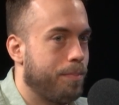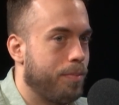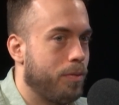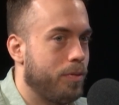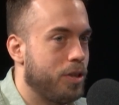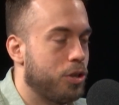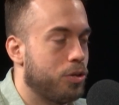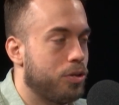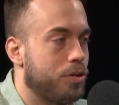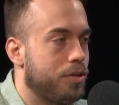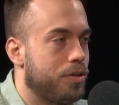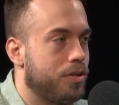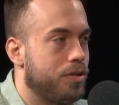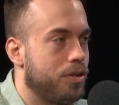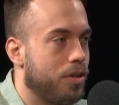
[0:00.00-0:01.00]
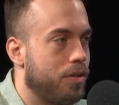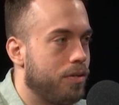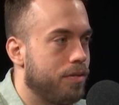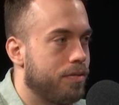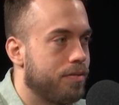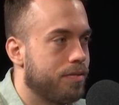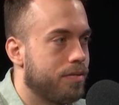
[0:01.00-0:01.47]
but we just
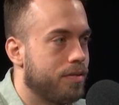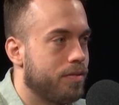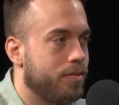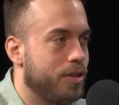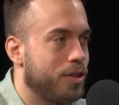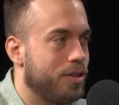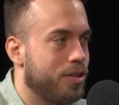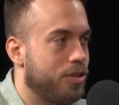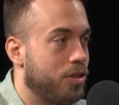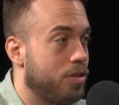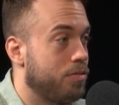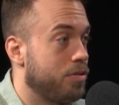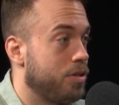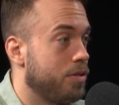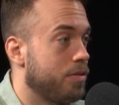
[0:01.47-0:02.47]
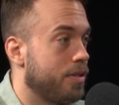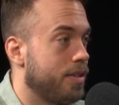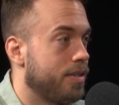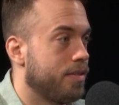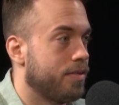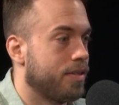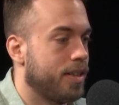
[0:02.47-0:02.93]
don't. We just don't do
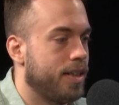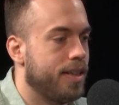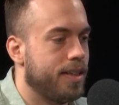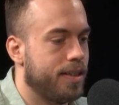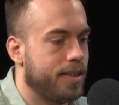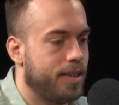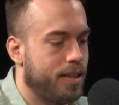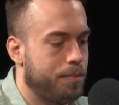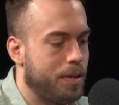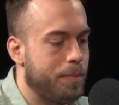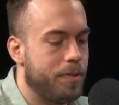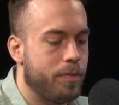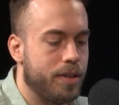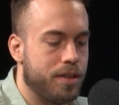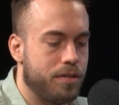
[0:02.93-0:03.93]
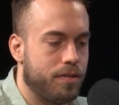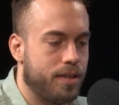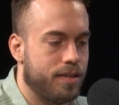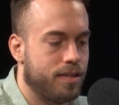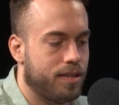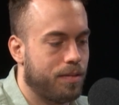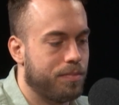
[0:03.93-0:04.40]
it, right? And maybe we do it
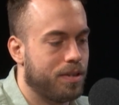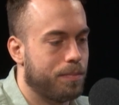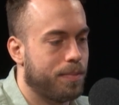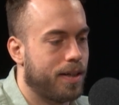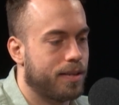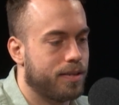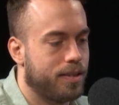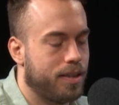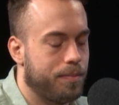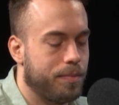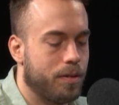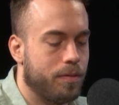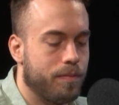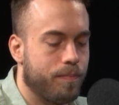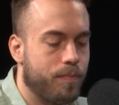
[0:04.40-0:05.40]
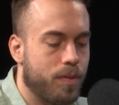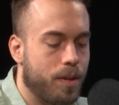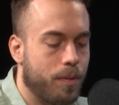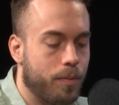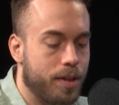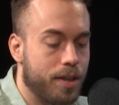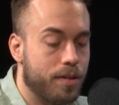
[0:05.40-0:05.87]
in some capacity, but
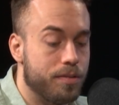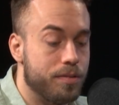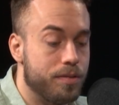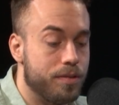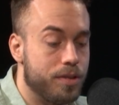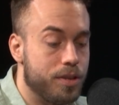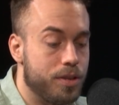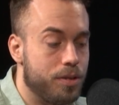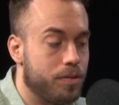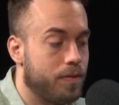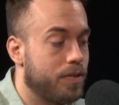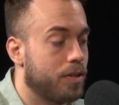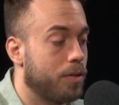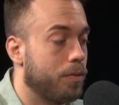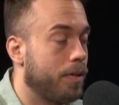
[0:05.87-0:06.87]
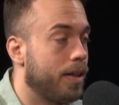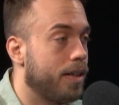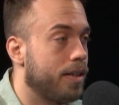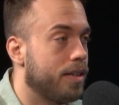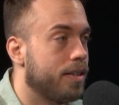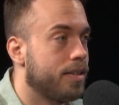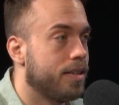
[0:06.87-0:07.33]
we don't do it very
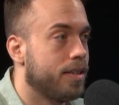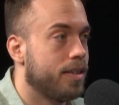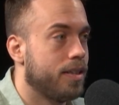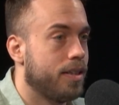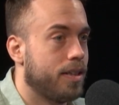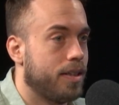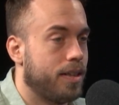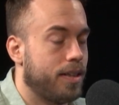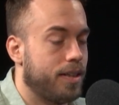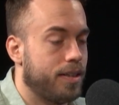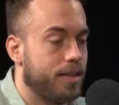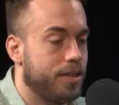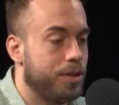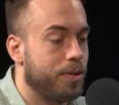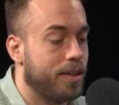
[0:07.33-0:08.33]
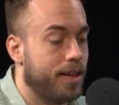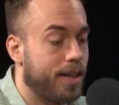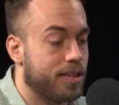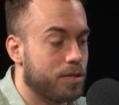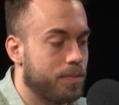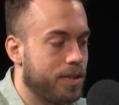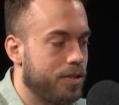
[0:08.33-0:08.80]
well. And you had
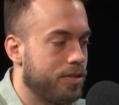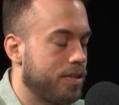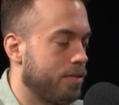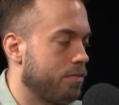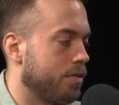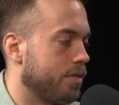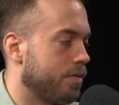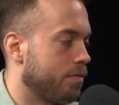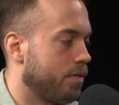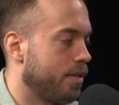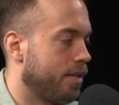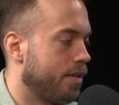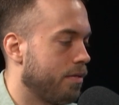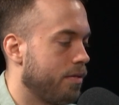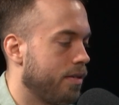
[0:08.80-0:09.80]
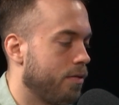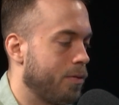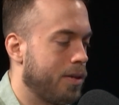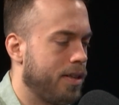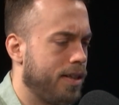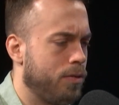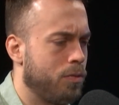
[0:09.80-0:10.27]
asked me, you said, well,
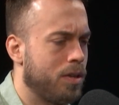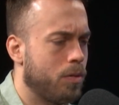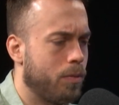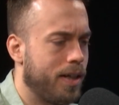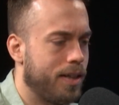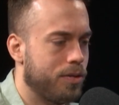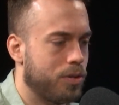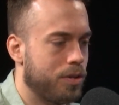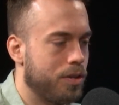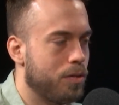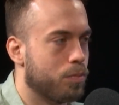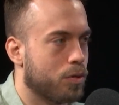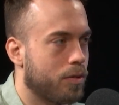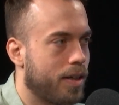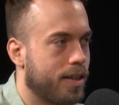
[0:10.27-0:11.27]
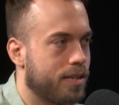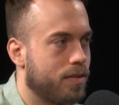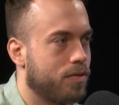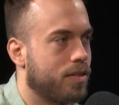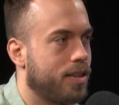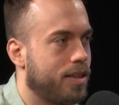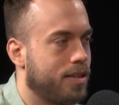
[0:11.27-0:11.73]
in what ways are you
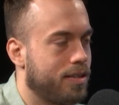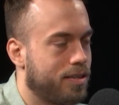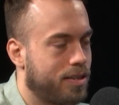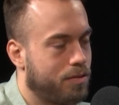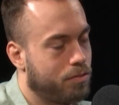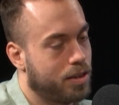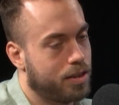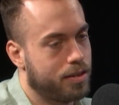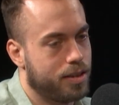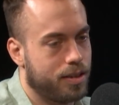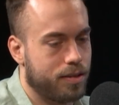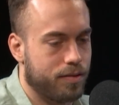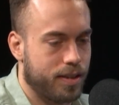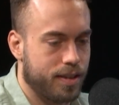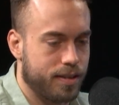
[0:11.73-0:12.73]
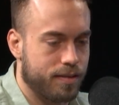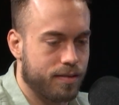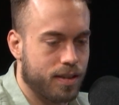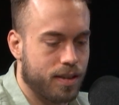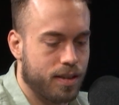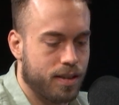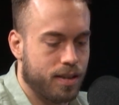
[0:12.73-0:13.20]
proactive, Ryan? I said, well,
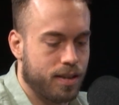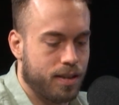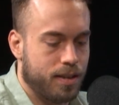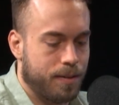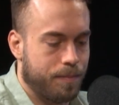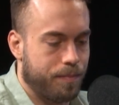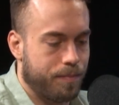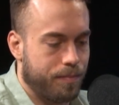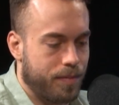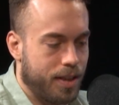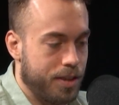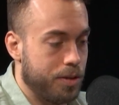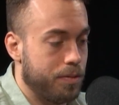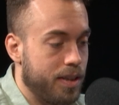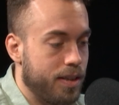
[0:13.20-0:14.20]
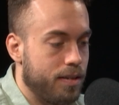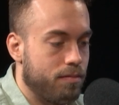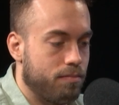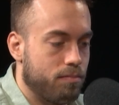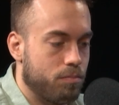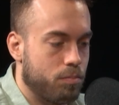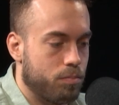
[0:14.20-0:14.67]
I eat
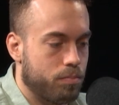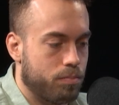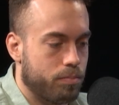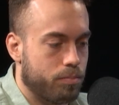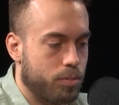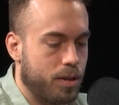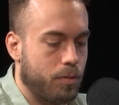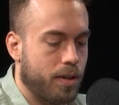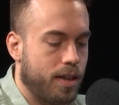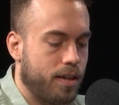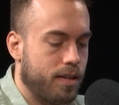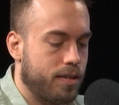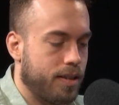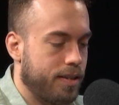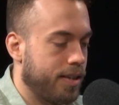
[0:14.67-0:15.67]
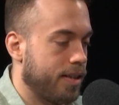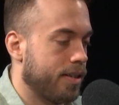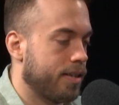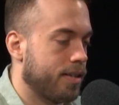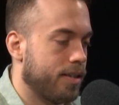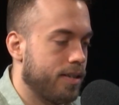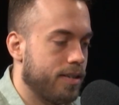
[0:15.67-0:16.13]
pretty well. I
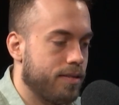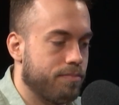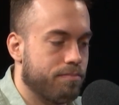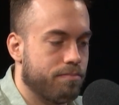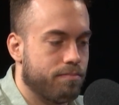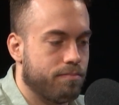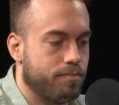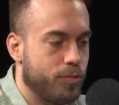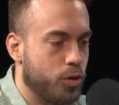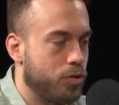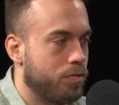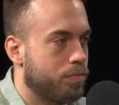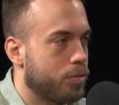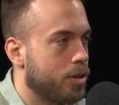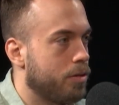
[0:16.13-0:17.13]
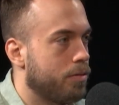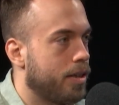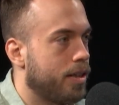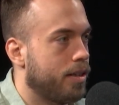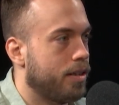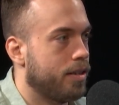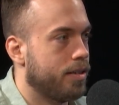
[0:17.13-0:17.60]
think I move pretty
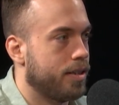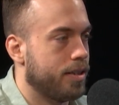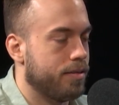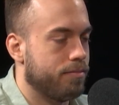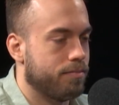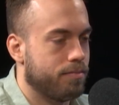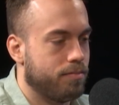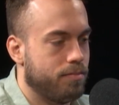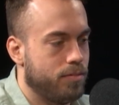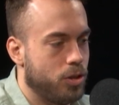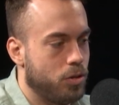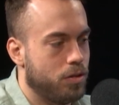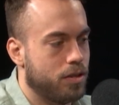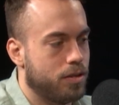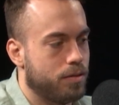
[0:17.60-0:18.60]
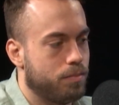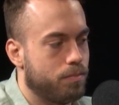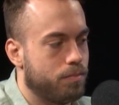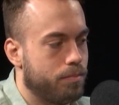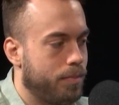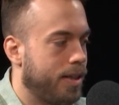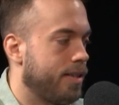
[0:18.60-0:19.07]
well. I do the
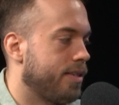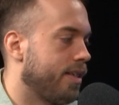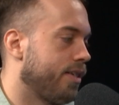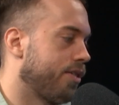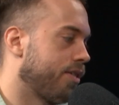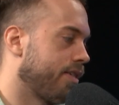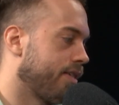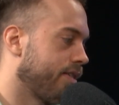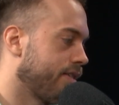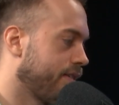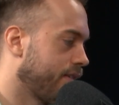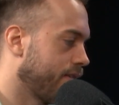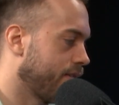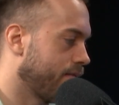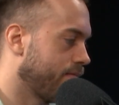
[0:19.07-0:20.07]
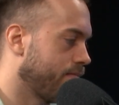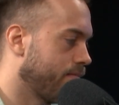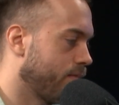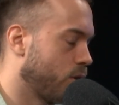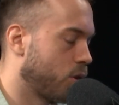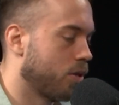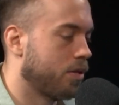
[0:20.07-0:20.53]
meditations and the
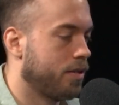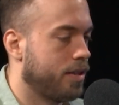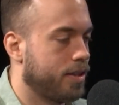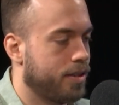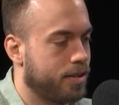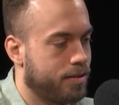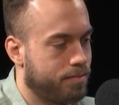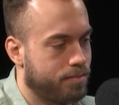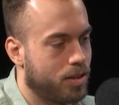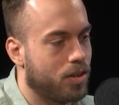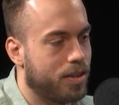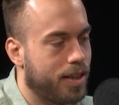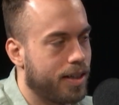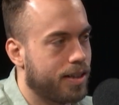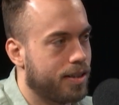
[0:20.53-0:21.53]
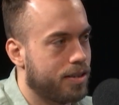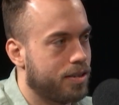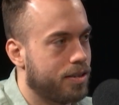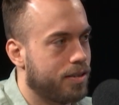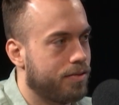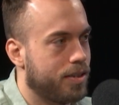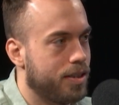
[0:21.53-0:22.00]
journaling and all that kind of
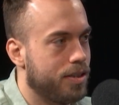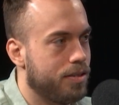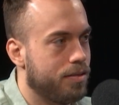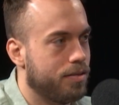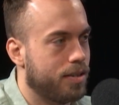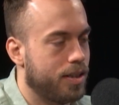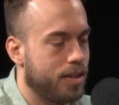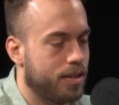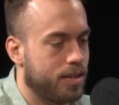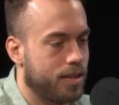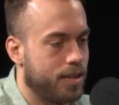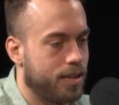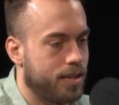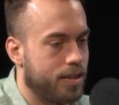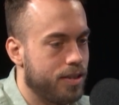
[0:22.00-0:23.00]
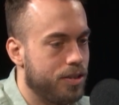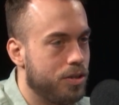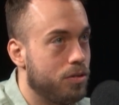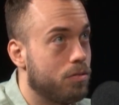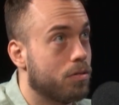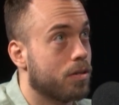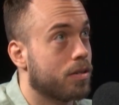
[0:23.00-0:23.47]
stuff. I
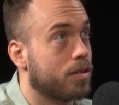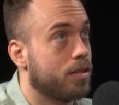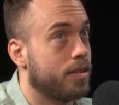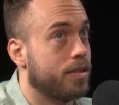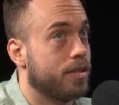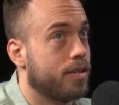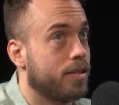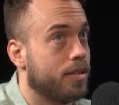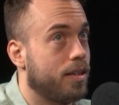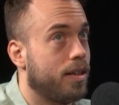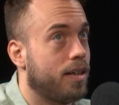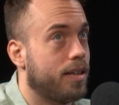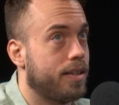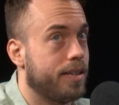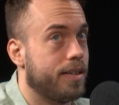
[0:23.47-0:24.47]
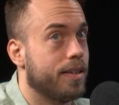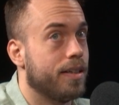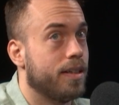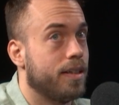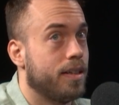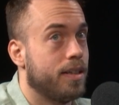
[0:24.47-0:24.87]
do work on a lot, and